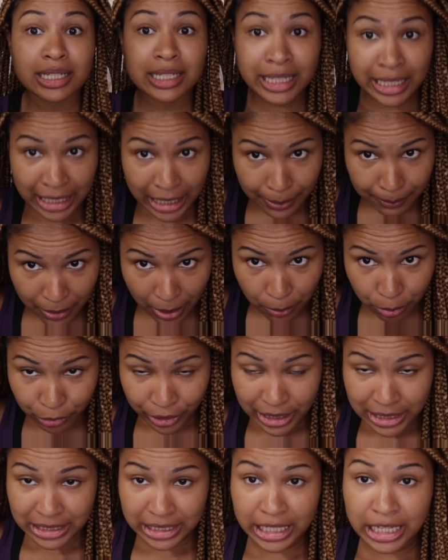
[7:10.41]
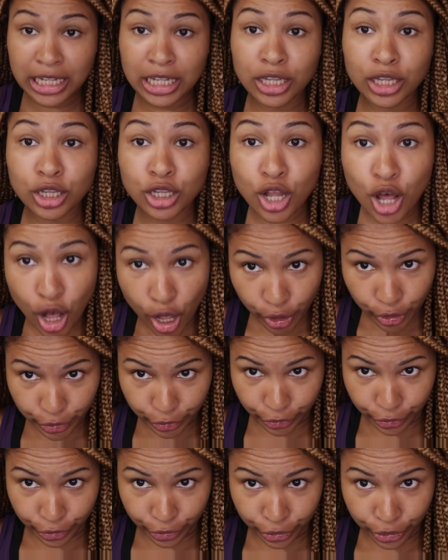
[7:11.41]
keep my braids in
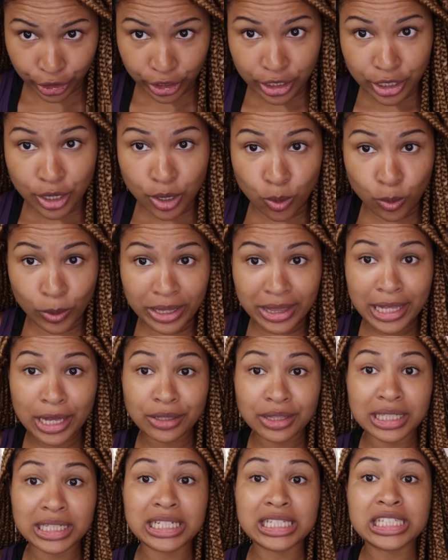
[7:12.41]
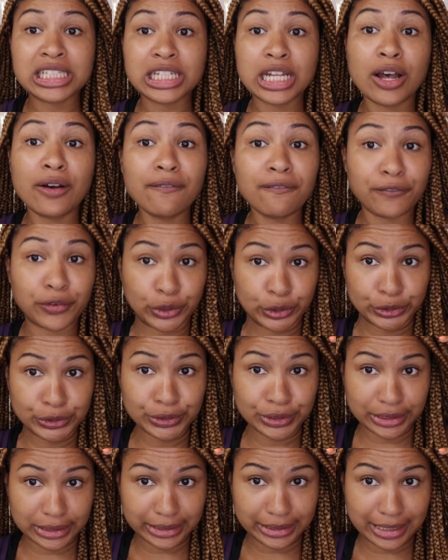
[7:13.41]
longer without the
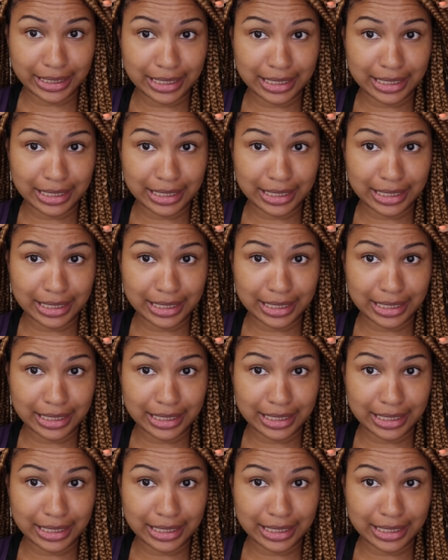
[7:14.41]
discomfort,